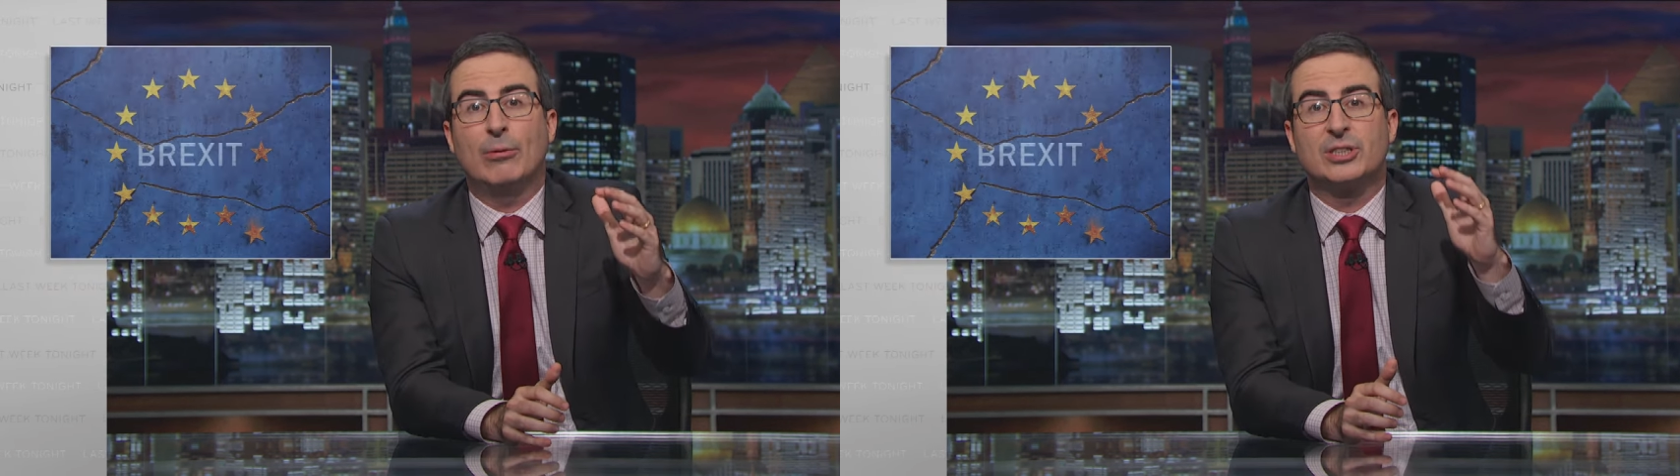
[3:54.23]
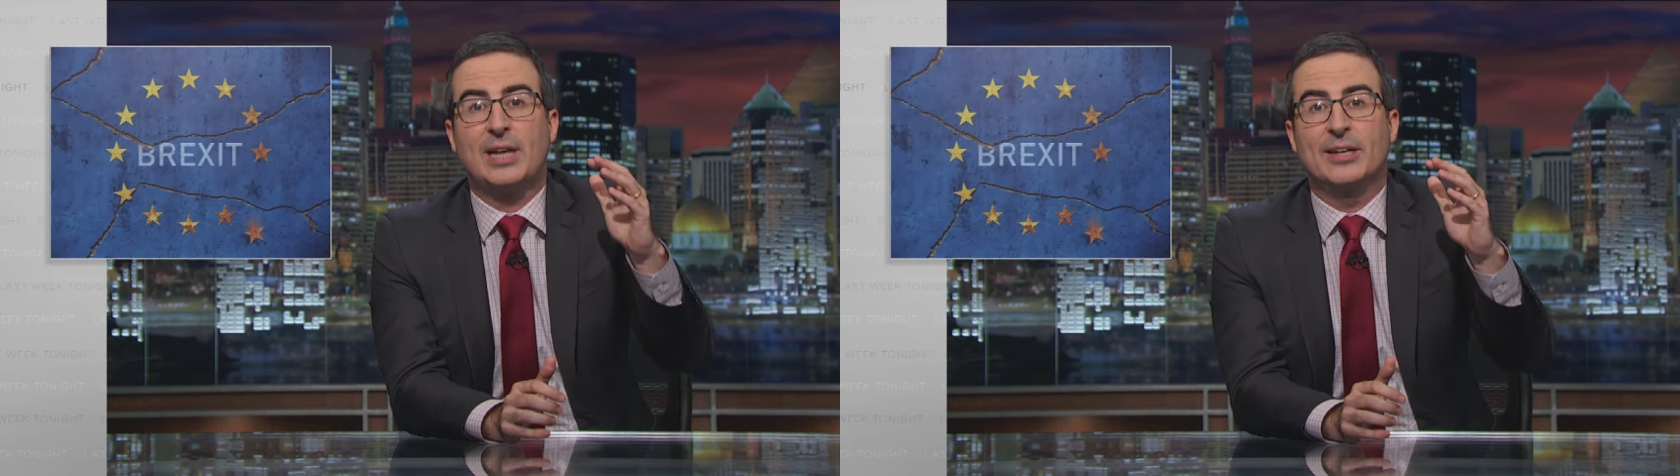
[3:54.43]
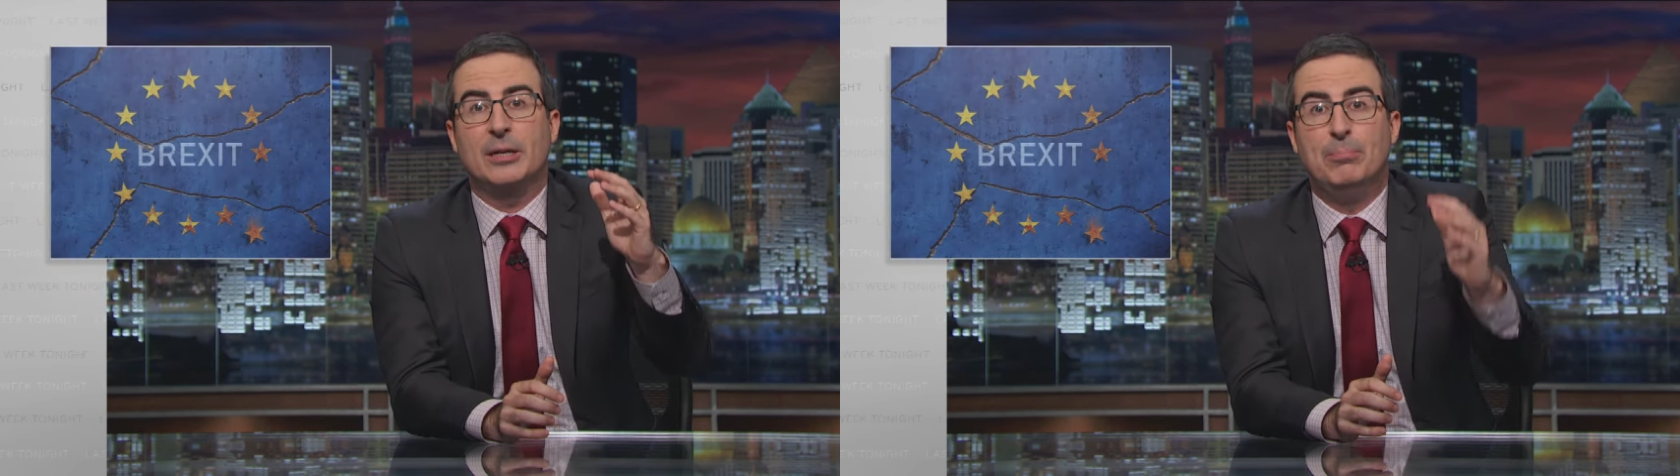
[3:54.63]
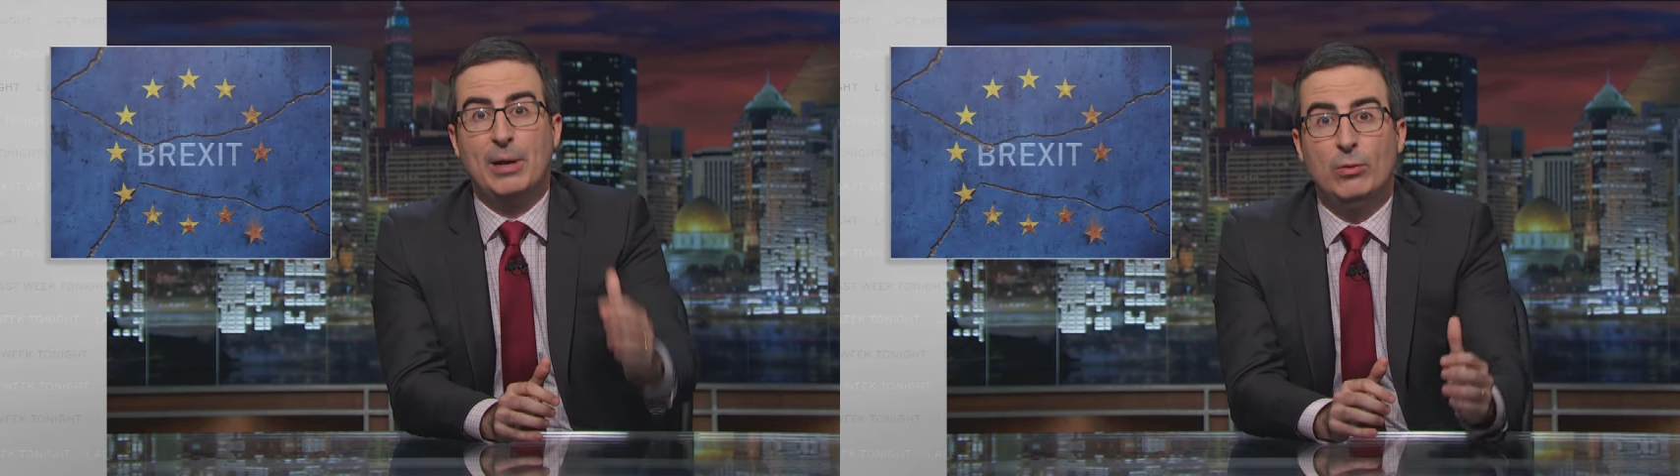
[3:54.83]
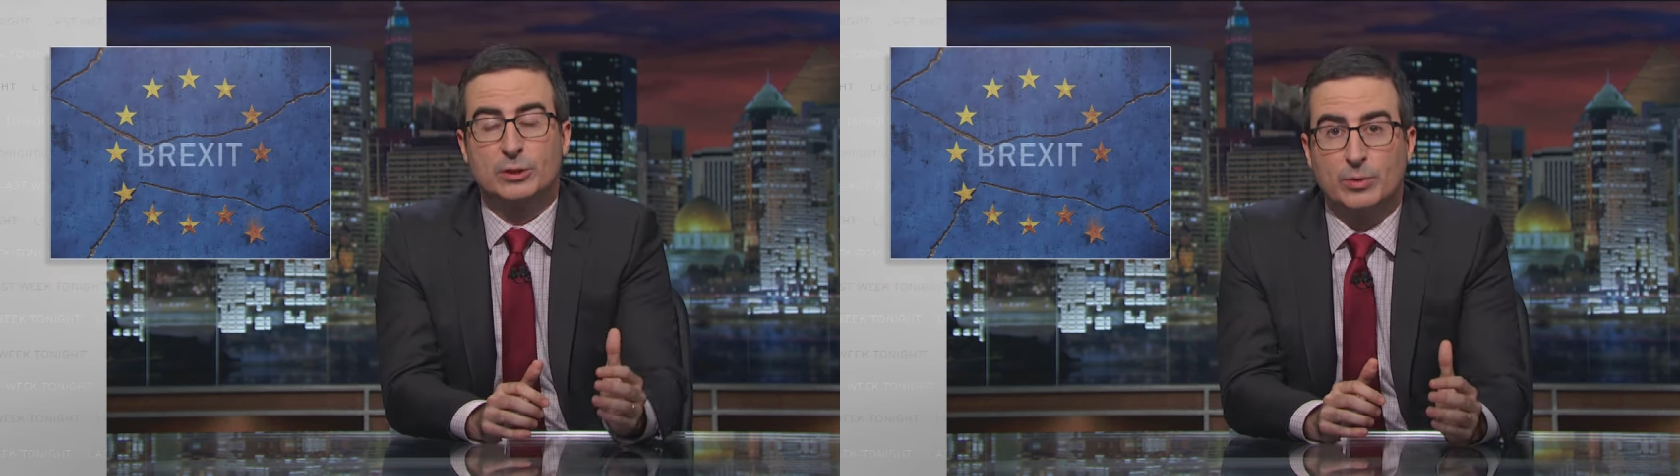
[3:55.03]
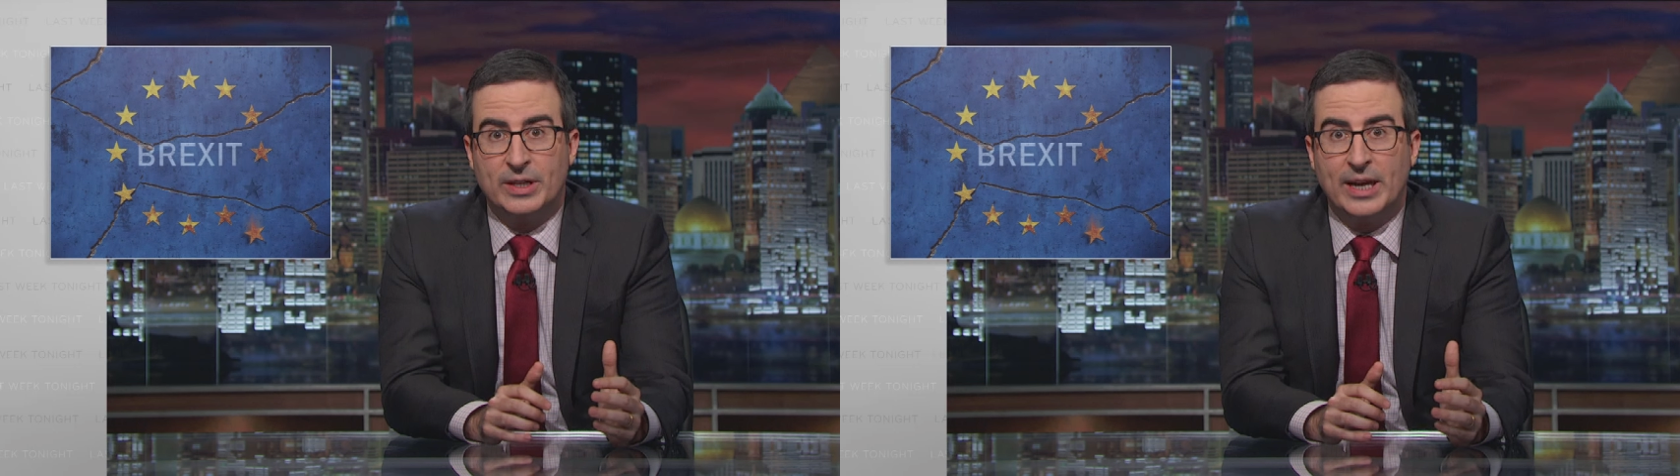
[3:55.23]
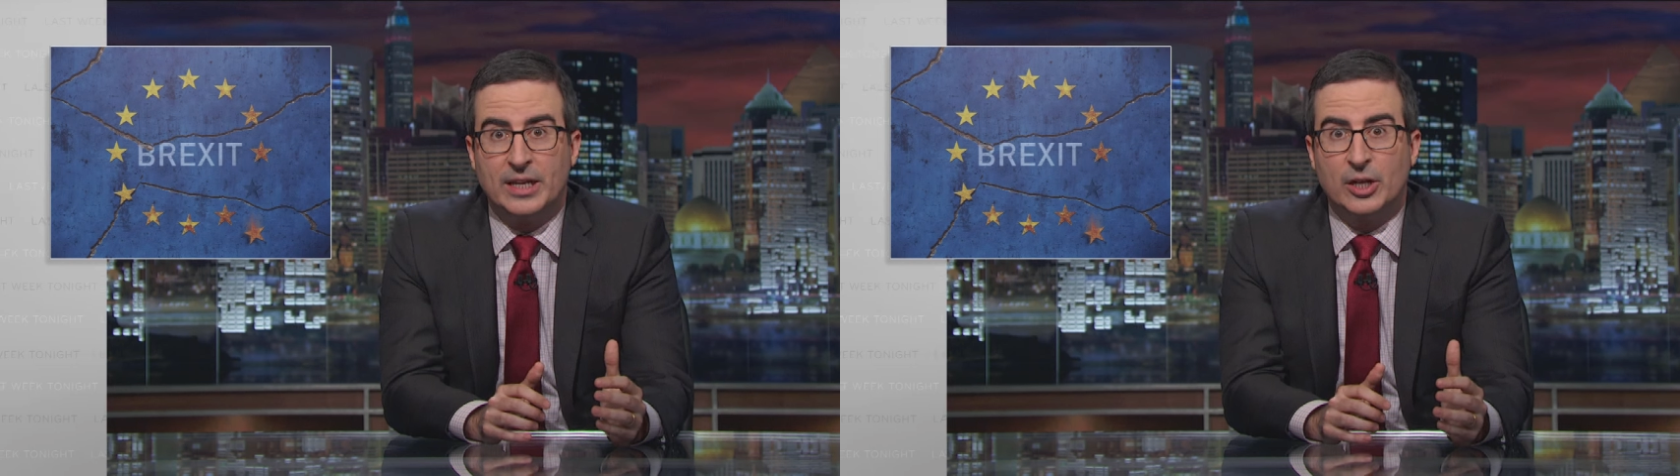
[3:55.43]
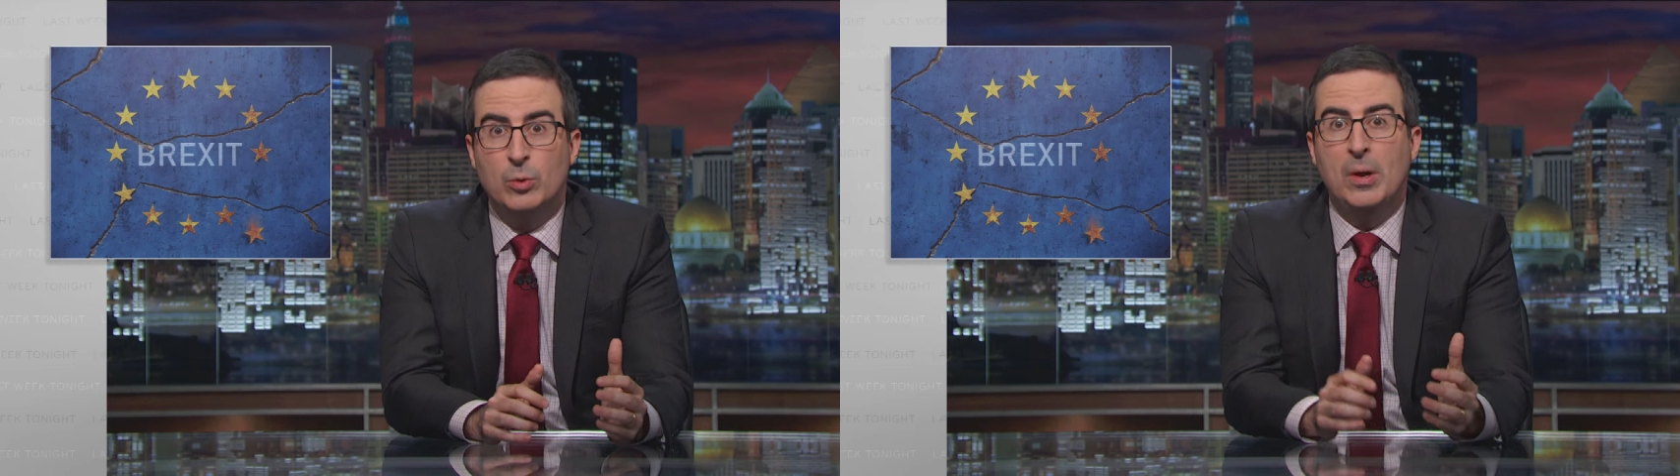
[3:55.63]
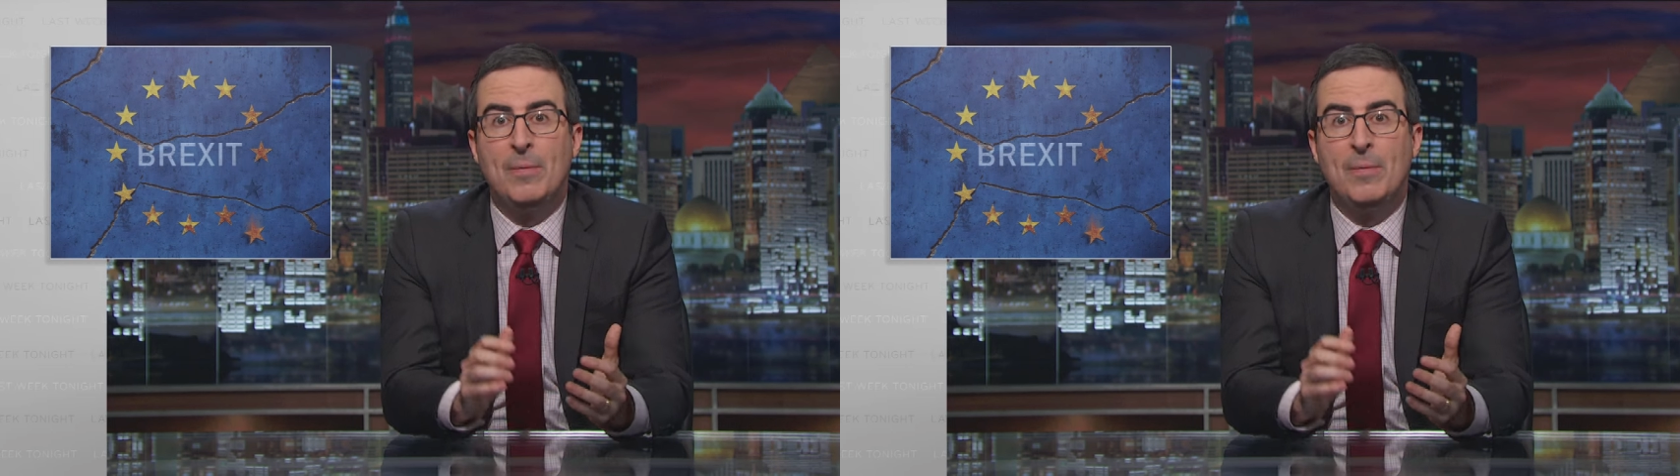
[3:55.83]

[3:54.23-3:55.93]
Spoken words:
outstanding bills with the EU,